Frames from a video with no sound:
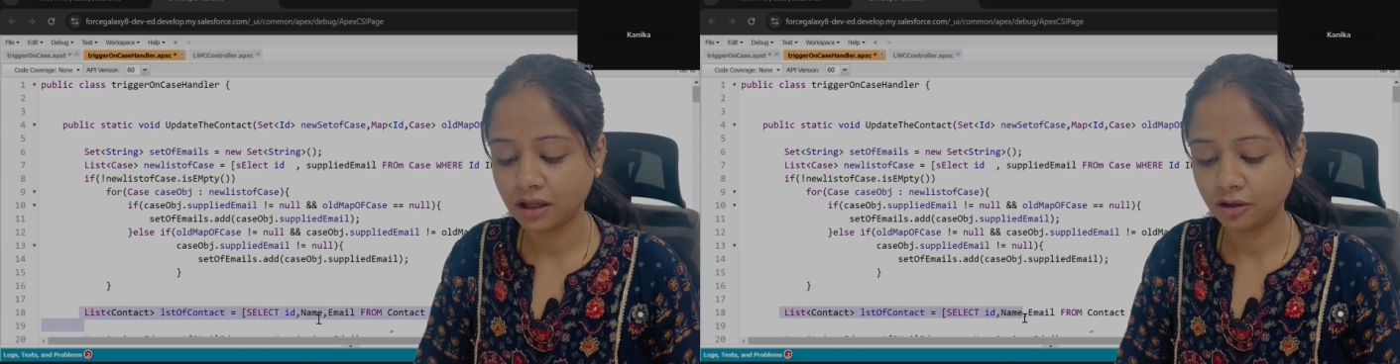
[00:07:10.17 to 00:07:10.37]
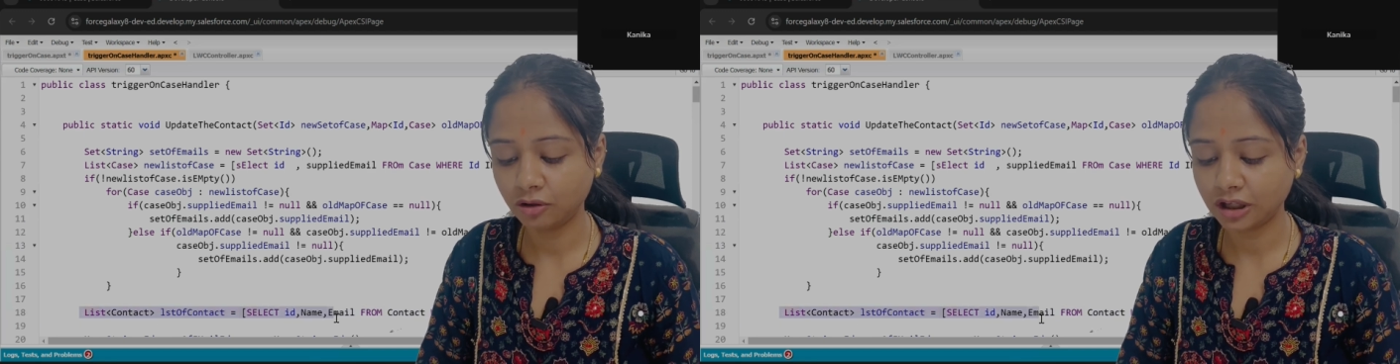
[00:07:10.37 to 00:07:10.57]

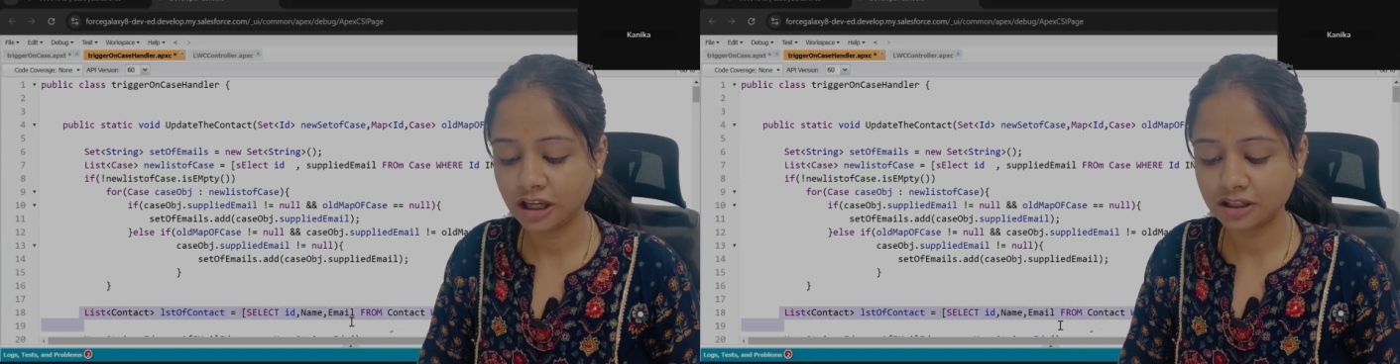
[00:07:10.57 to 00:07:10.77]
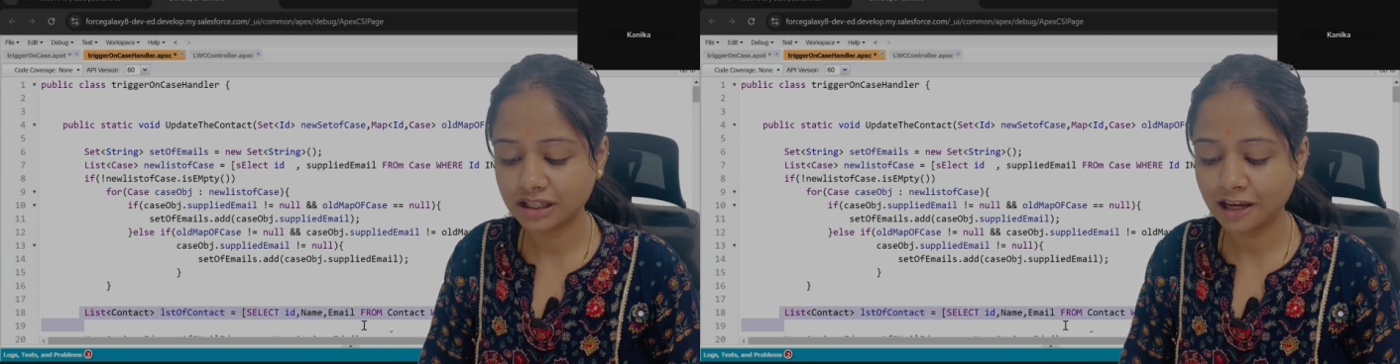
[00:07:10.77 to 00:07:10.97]
Okay,
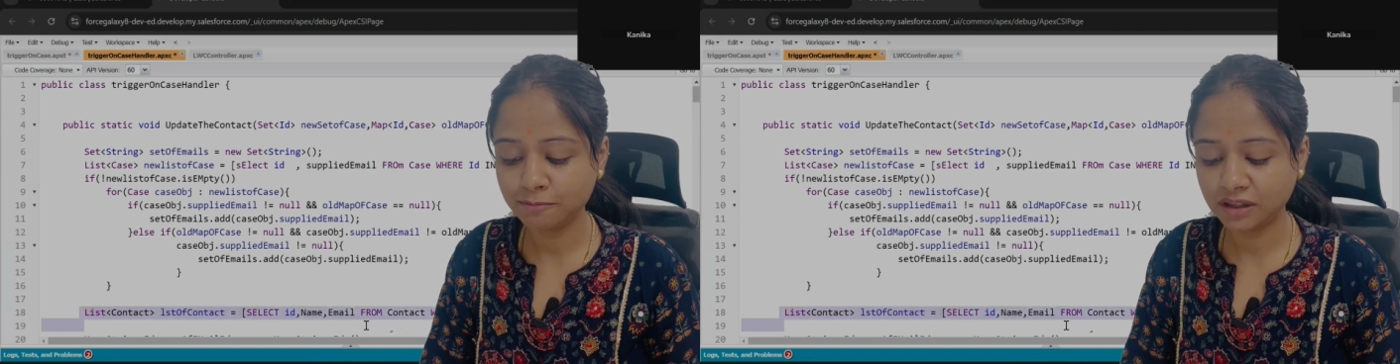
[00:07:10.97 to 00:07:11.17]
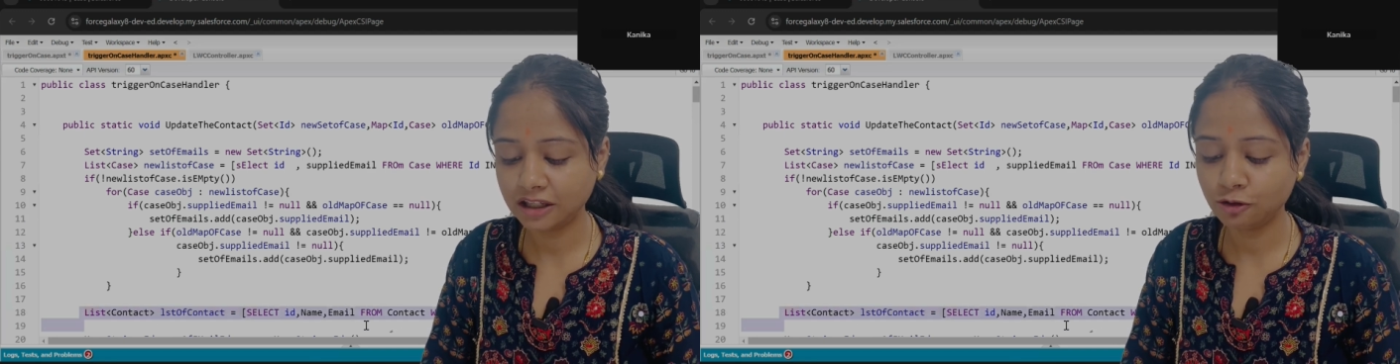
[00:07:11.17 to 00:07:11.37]
same
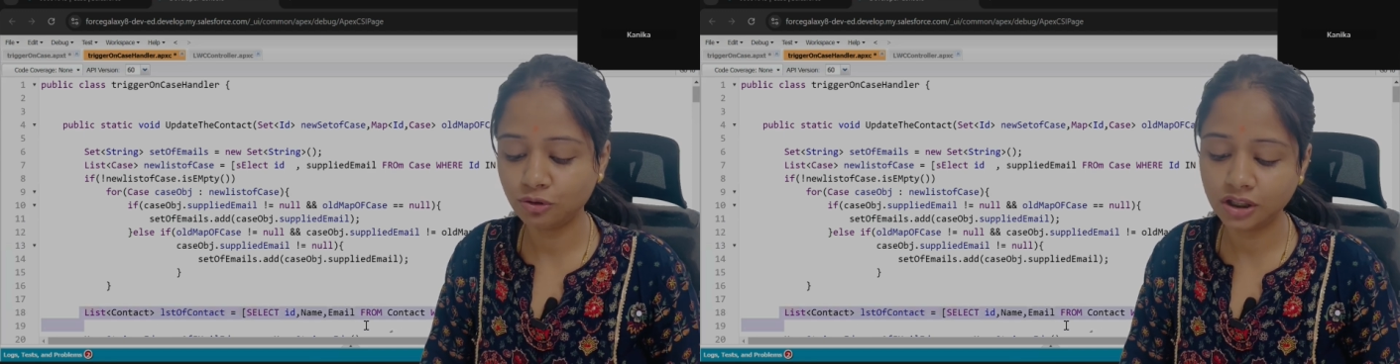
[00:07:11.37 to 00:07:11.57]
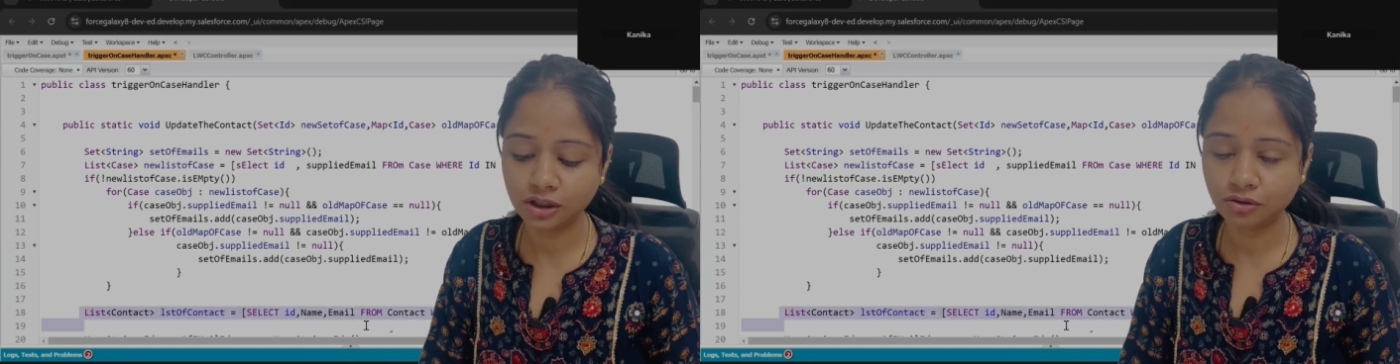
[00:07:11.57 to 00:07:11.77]
thing you
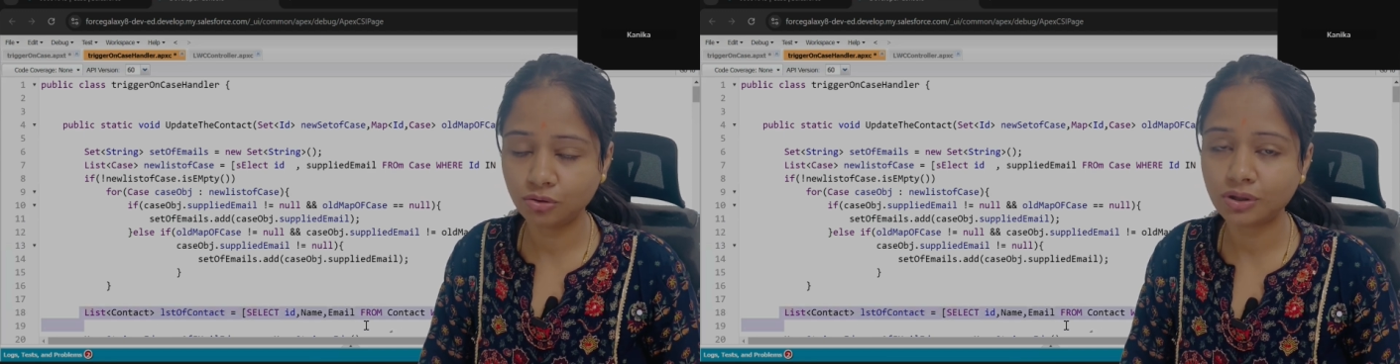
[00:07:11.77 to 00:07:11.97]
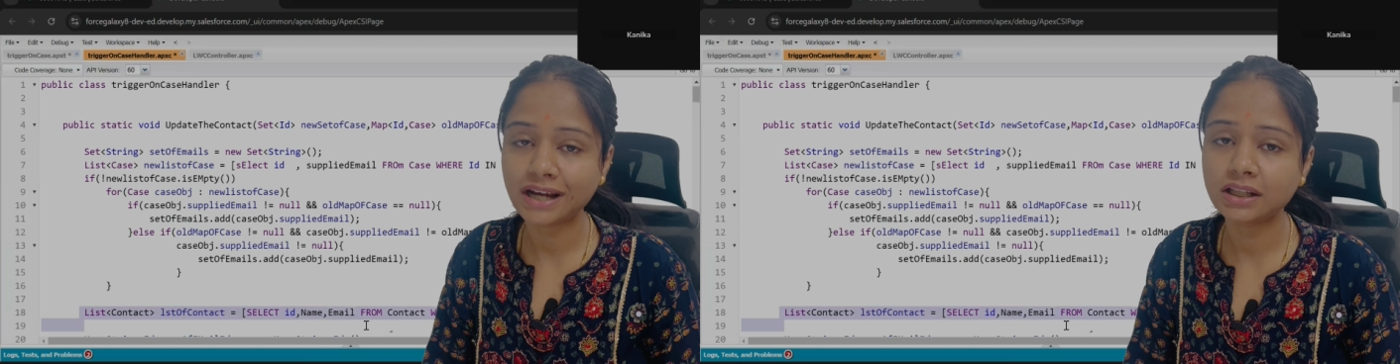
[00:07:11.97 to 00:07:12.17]
need to
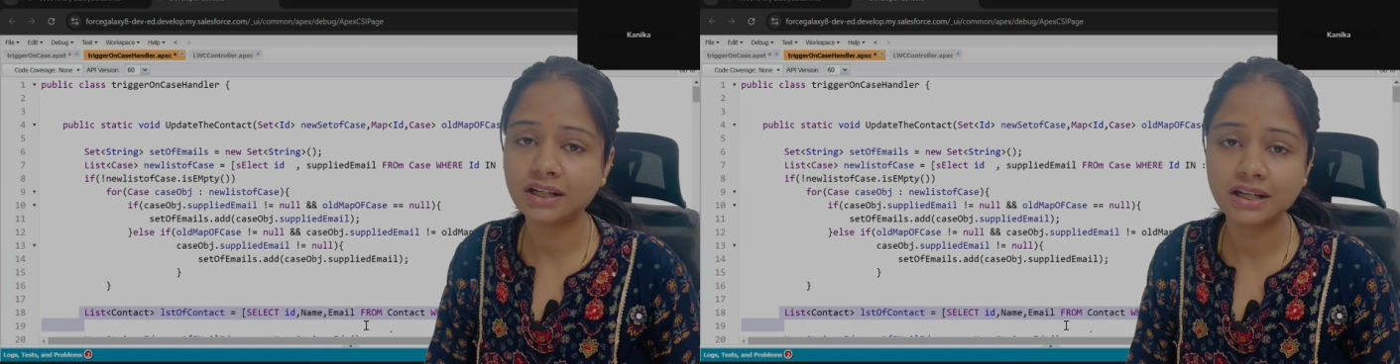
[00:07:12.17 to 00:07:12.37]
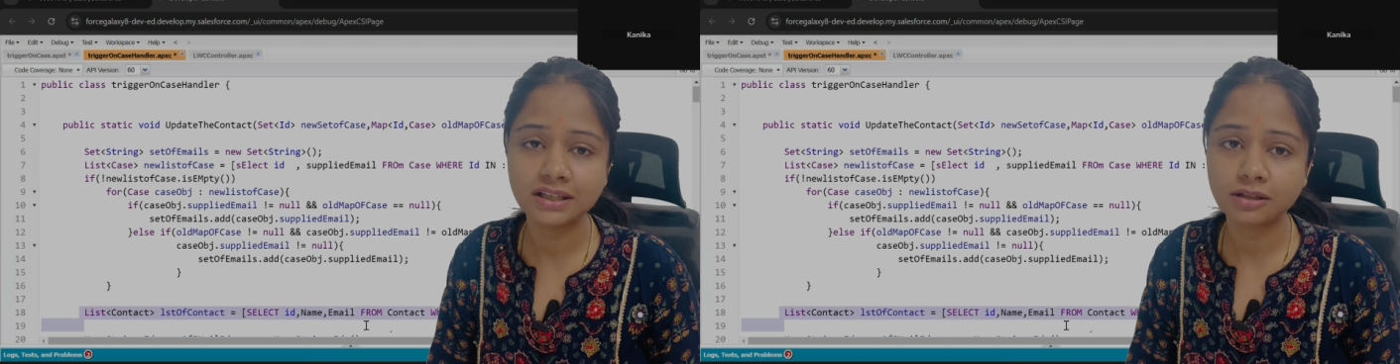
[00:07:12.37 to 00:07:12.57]
do, either
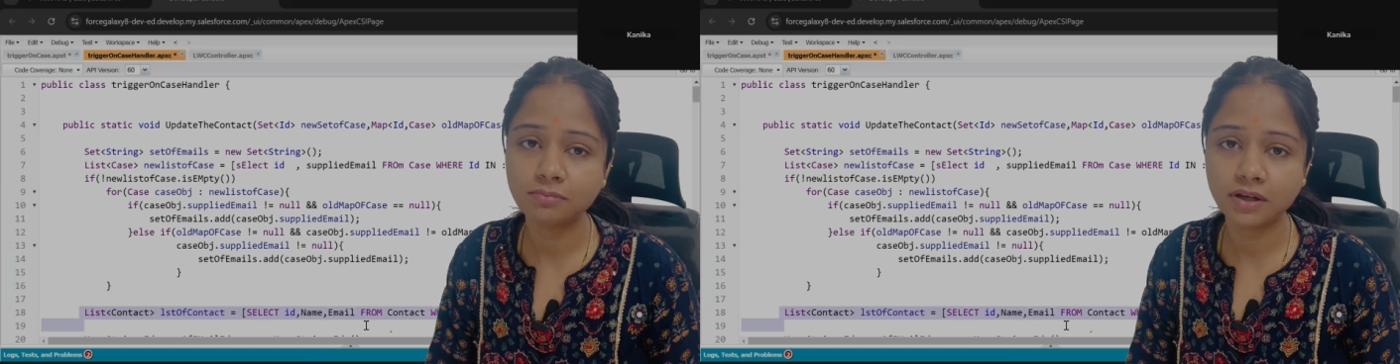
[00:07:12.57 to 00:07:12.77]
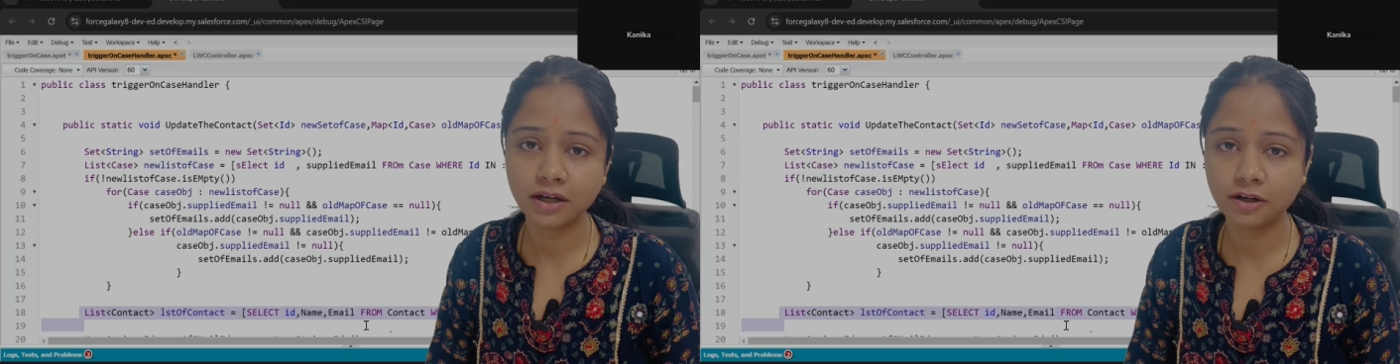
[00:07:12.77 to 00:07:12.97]
it is
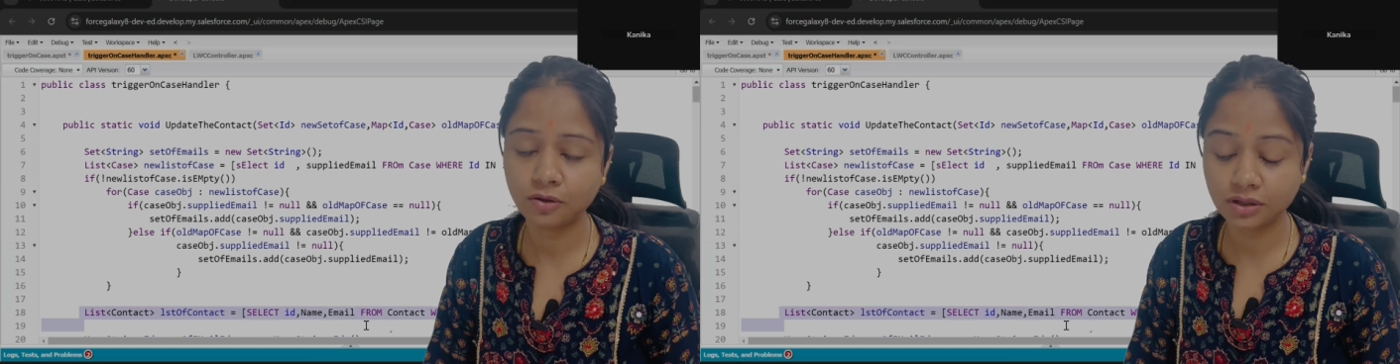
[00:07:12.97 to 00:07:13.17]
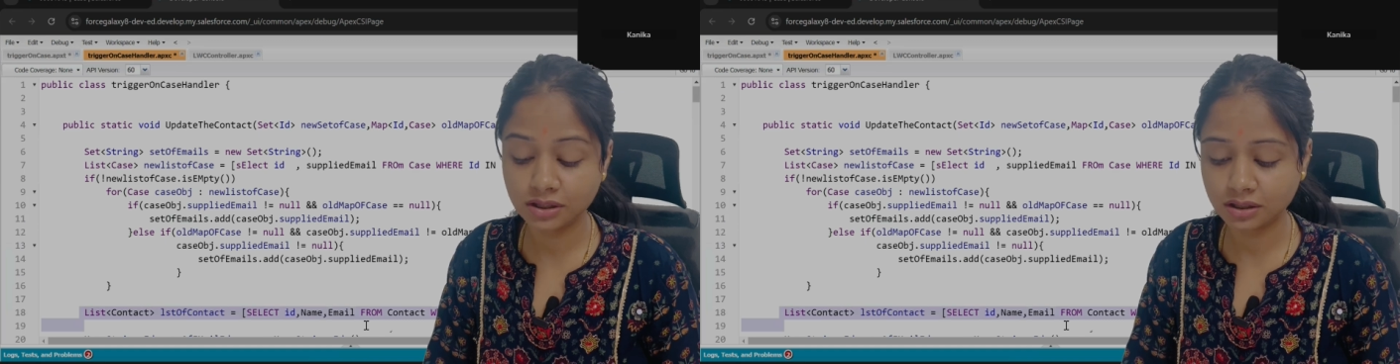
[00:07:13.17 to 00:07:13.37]
updated
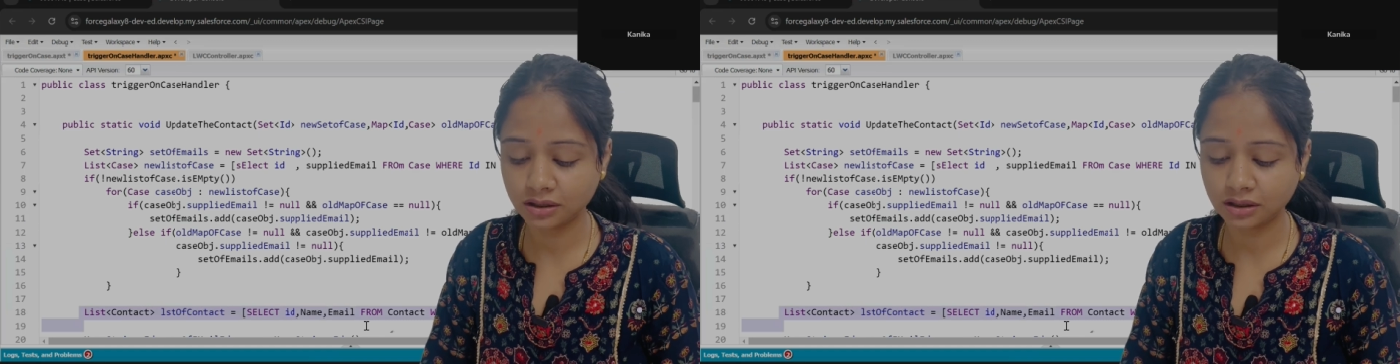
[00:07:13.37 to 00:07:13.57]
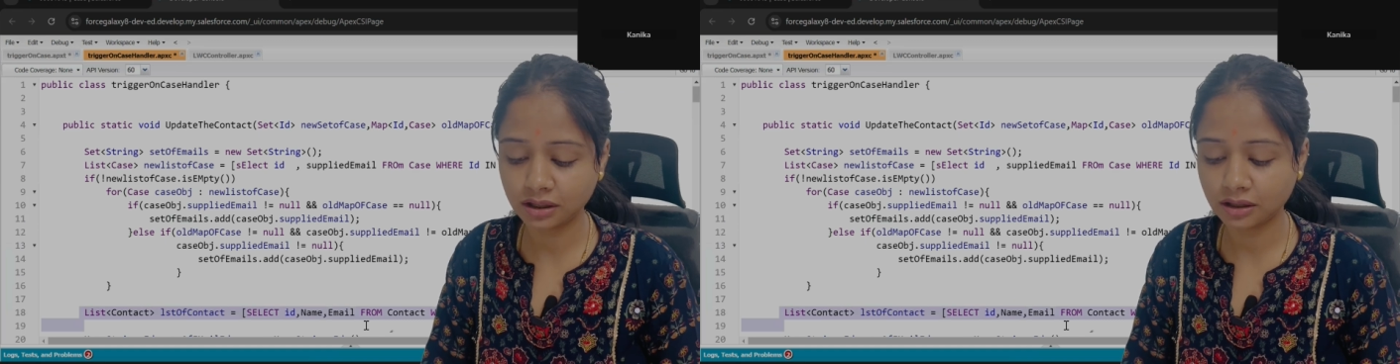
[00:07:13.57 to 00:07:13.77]
or
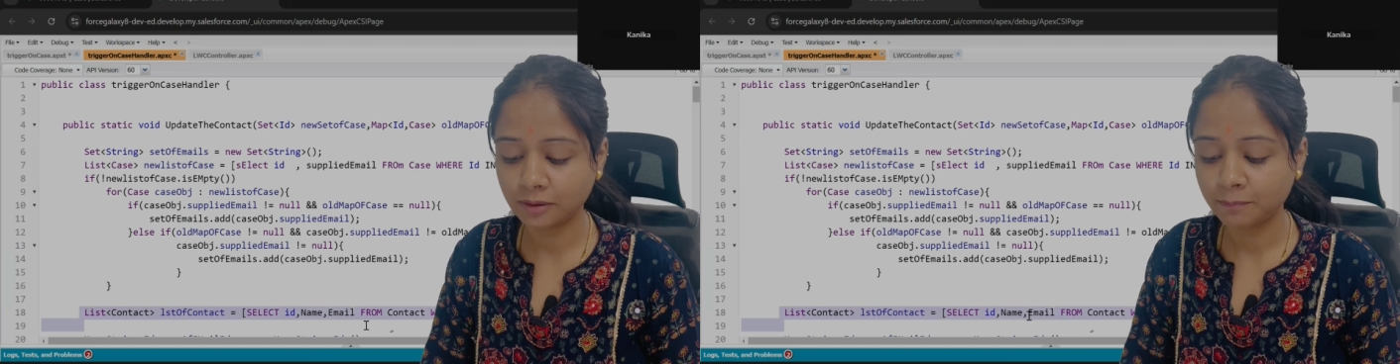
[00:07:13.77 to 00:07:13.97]
inserted.